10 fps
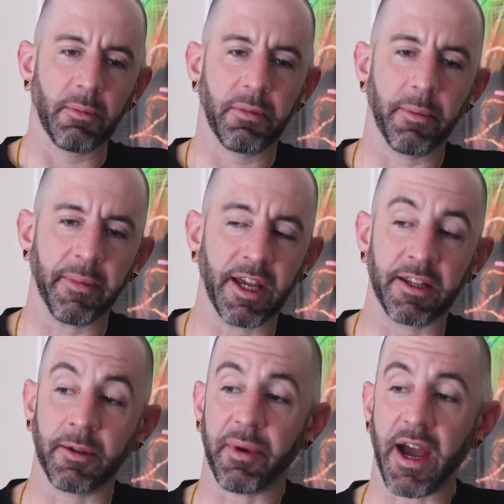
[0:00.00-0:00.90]
but man,
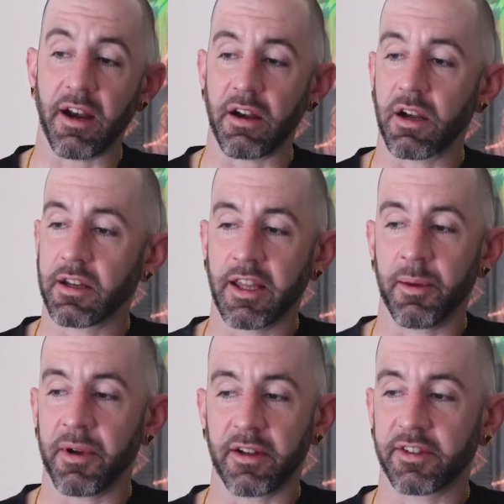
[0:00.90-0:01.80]
the batter
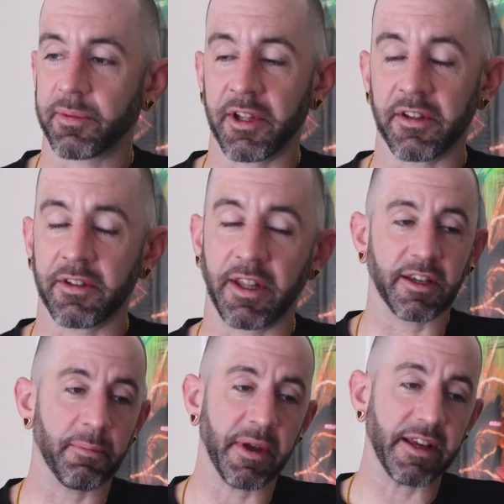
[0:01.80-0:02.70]
came out smelling
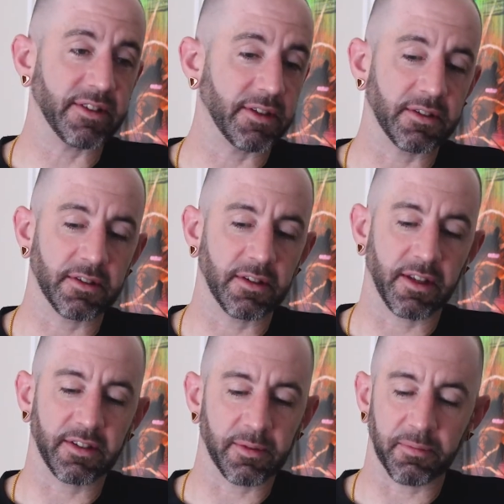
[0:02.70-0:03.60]
amazing,
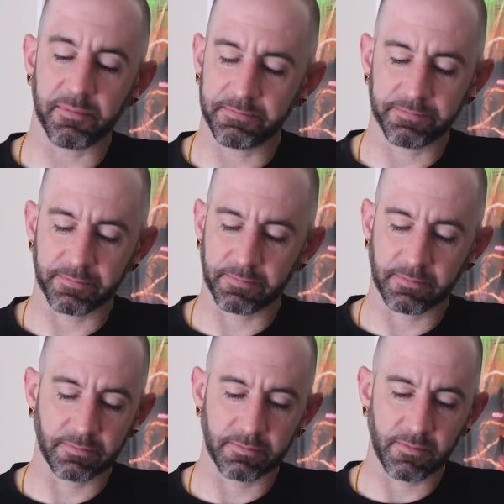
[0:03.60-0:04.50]
like some
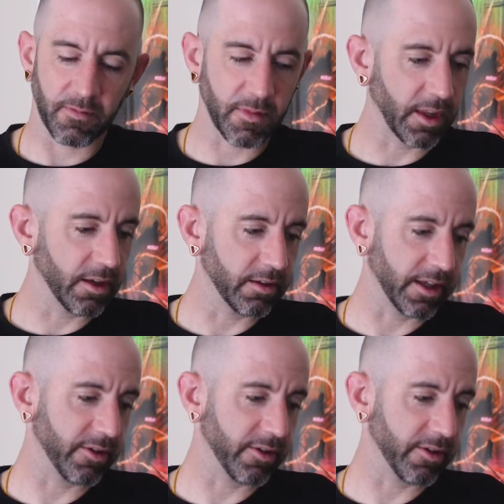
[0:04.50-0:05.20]
like